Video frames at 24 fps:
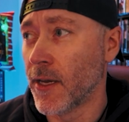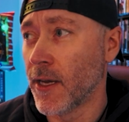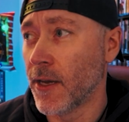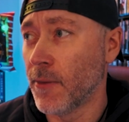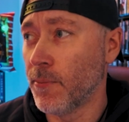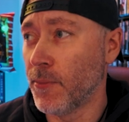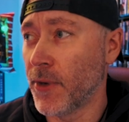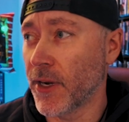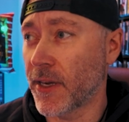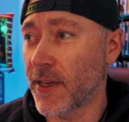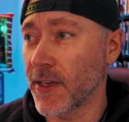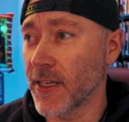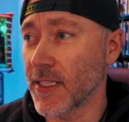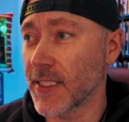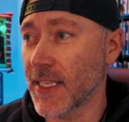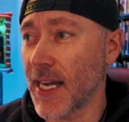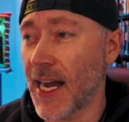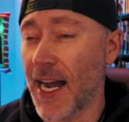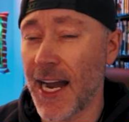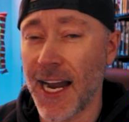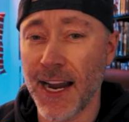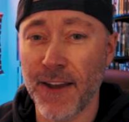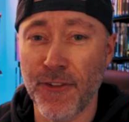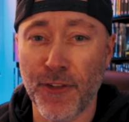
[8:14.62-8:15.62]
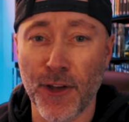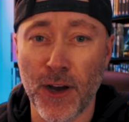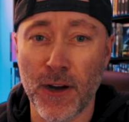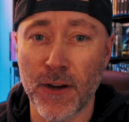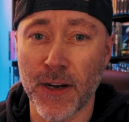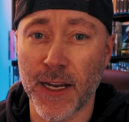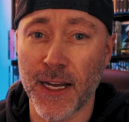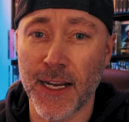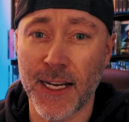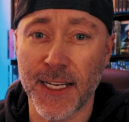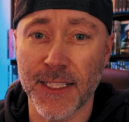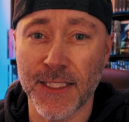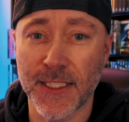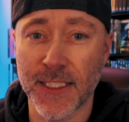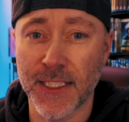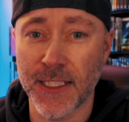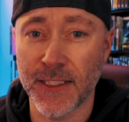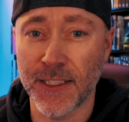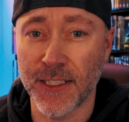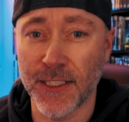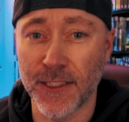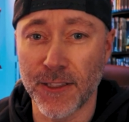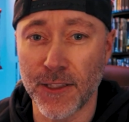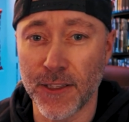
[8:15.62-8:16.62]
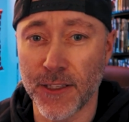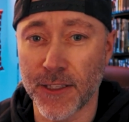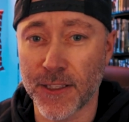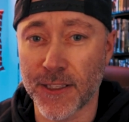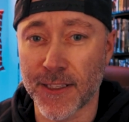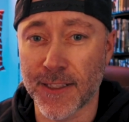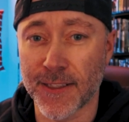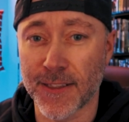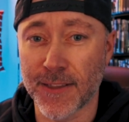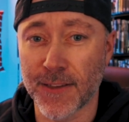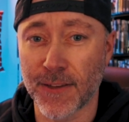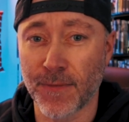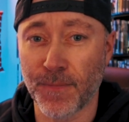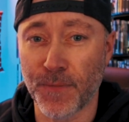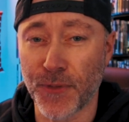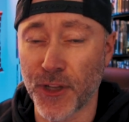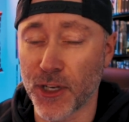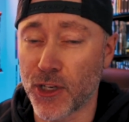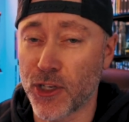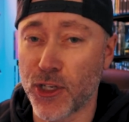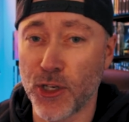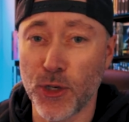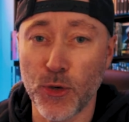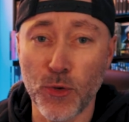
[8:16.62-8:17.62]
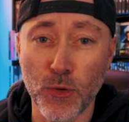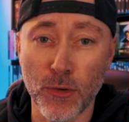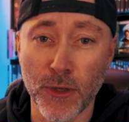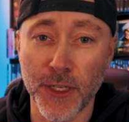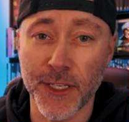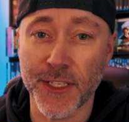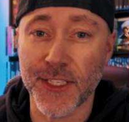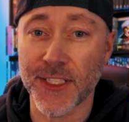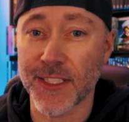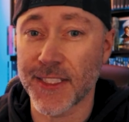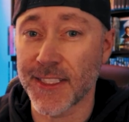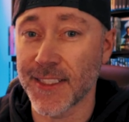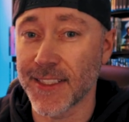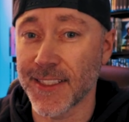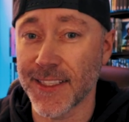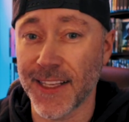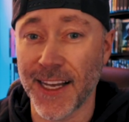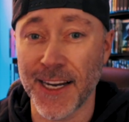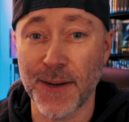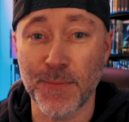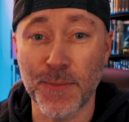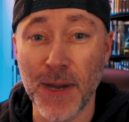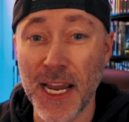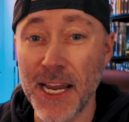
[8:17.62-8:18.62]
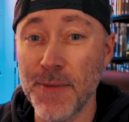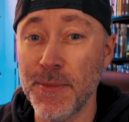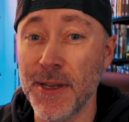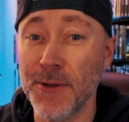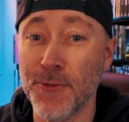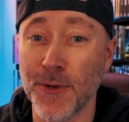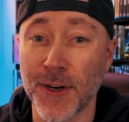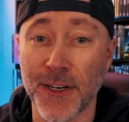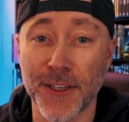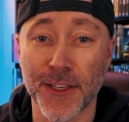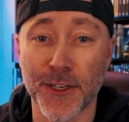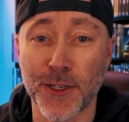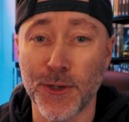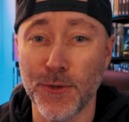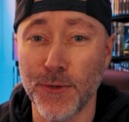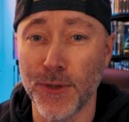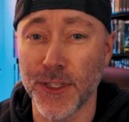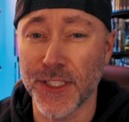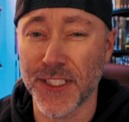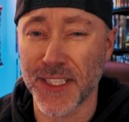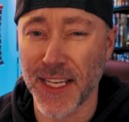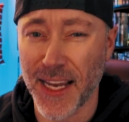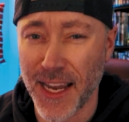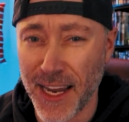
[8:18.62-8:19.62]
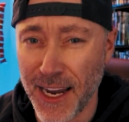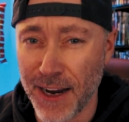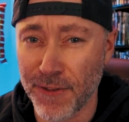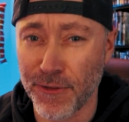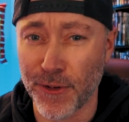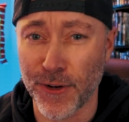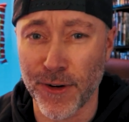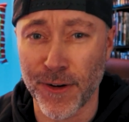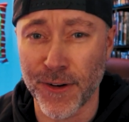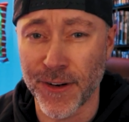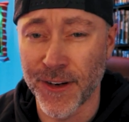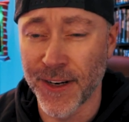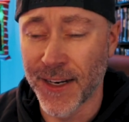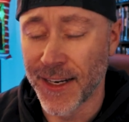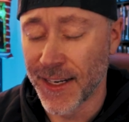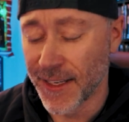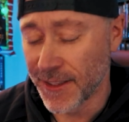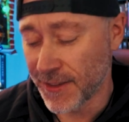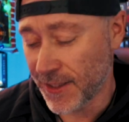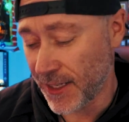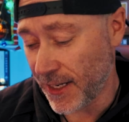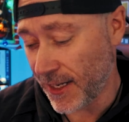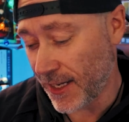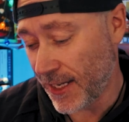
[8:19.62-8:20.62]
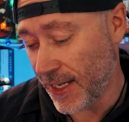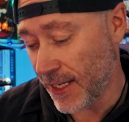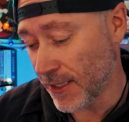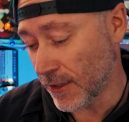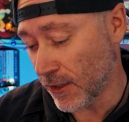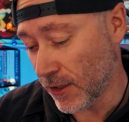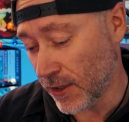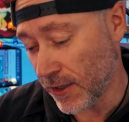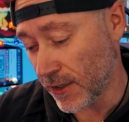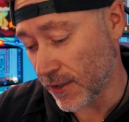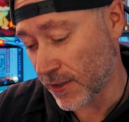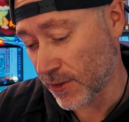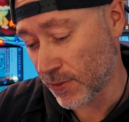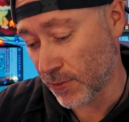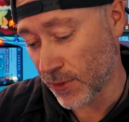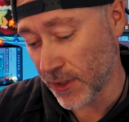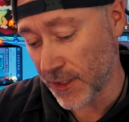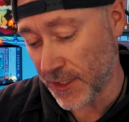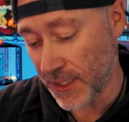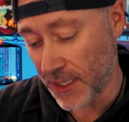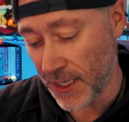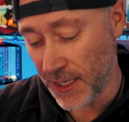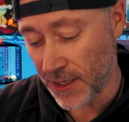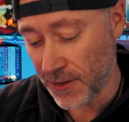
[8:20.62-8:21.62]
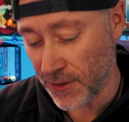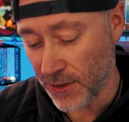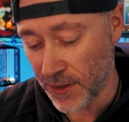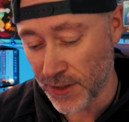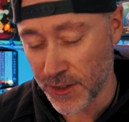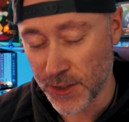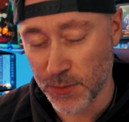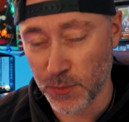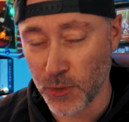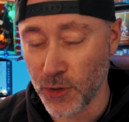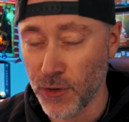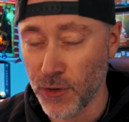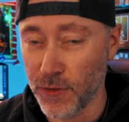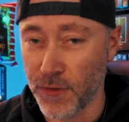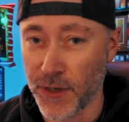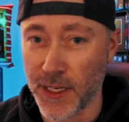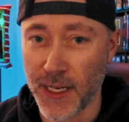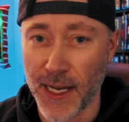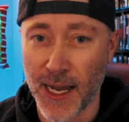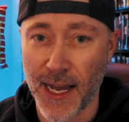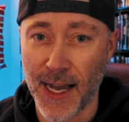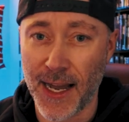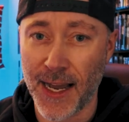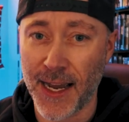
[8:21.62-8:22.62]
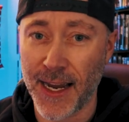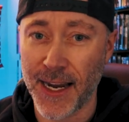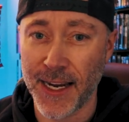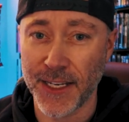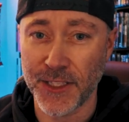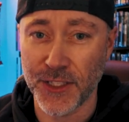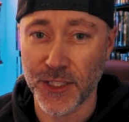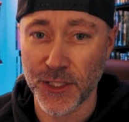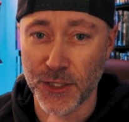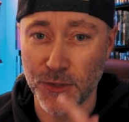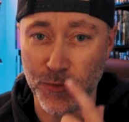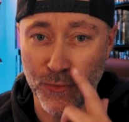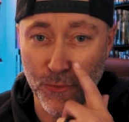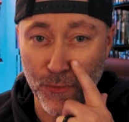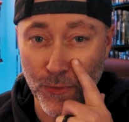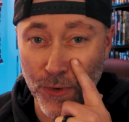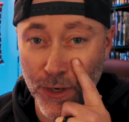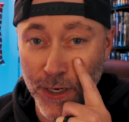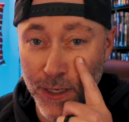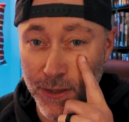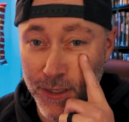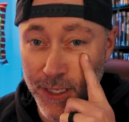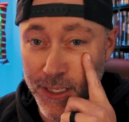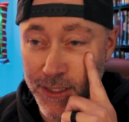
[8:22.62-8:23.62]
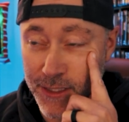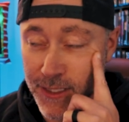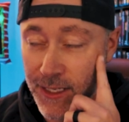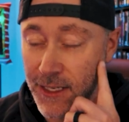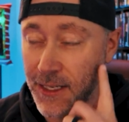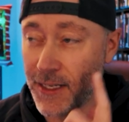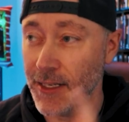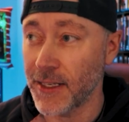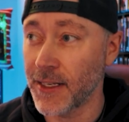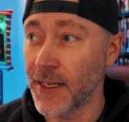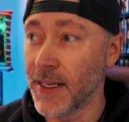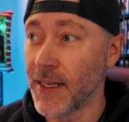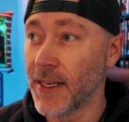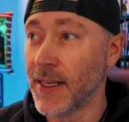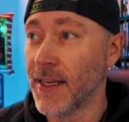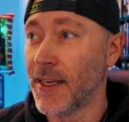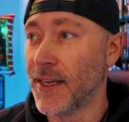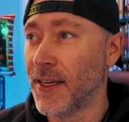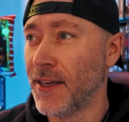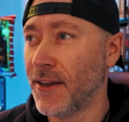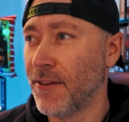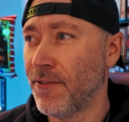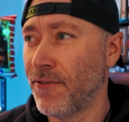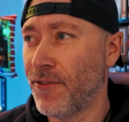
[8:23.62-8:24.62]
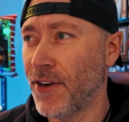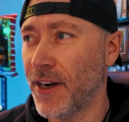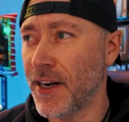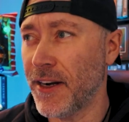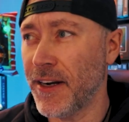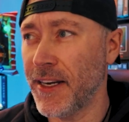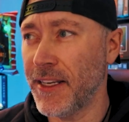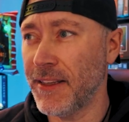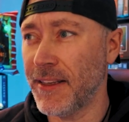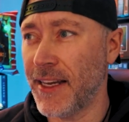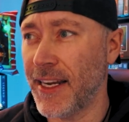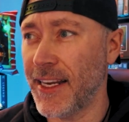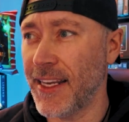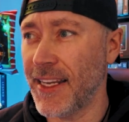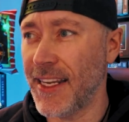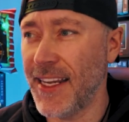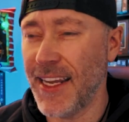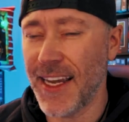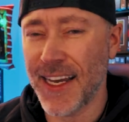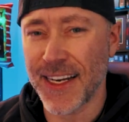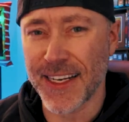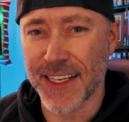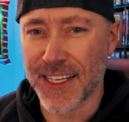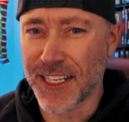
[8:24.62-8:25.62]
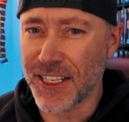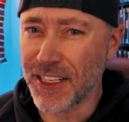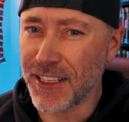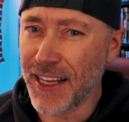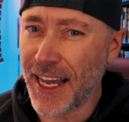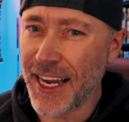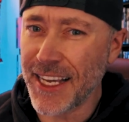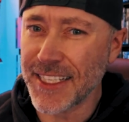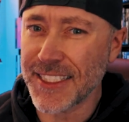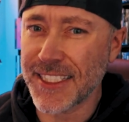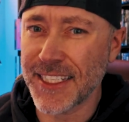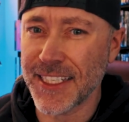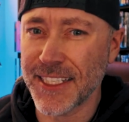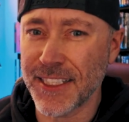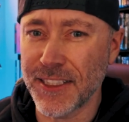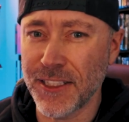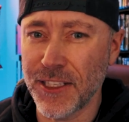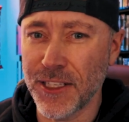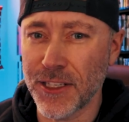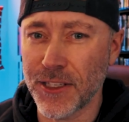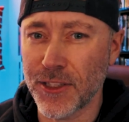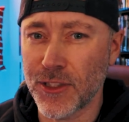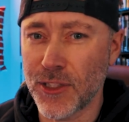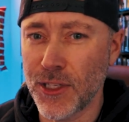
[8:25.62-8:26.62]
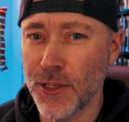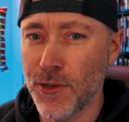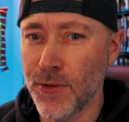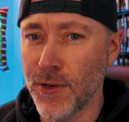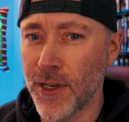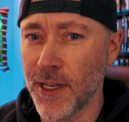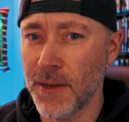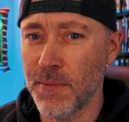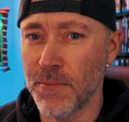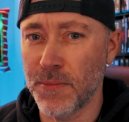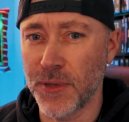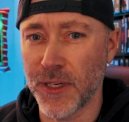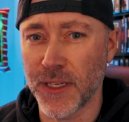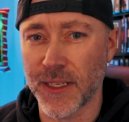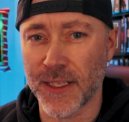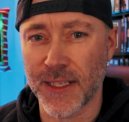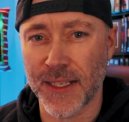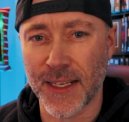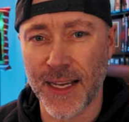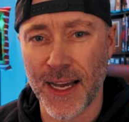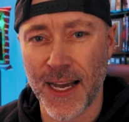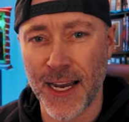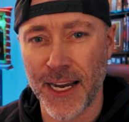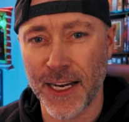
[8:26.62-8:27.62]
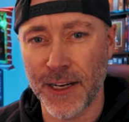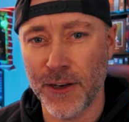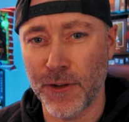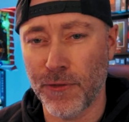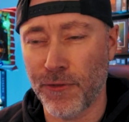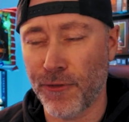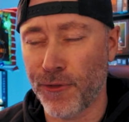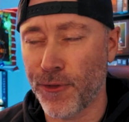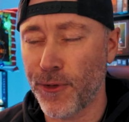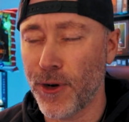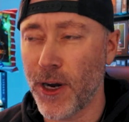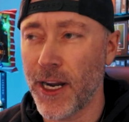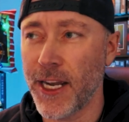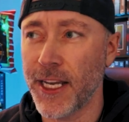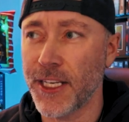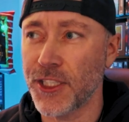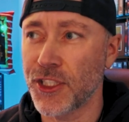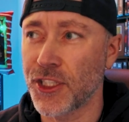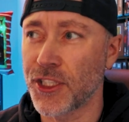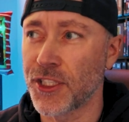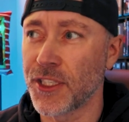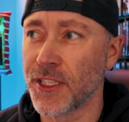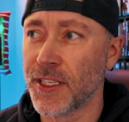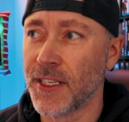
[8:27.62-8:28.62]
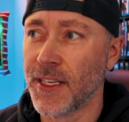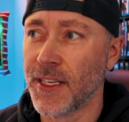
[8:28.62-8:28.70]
Because I thought Godzilla looked the coolest, like maybe one of the coolest ever that he looked was in this movie. I just really dug. Very, like, he had a classic look to him, but kind of fresh.